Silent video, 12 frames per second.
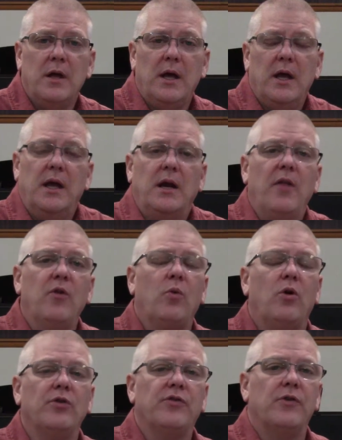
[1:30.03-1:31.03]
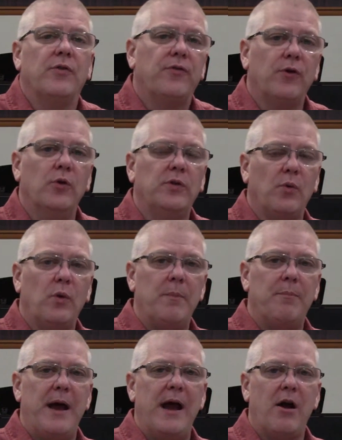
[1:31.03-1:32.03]
In other words, the fruit that we
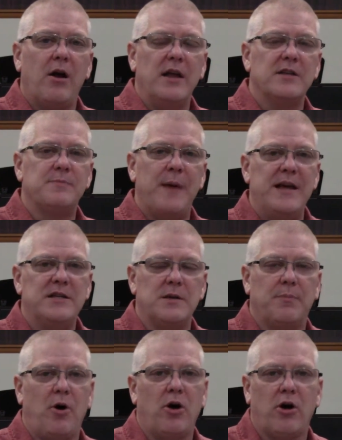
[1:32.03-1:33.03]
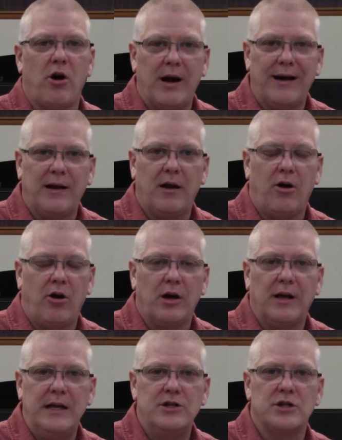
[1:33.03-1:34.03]
bear is based upon our
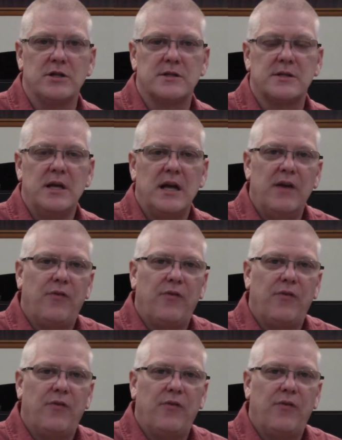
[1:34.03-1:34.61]
allegiance.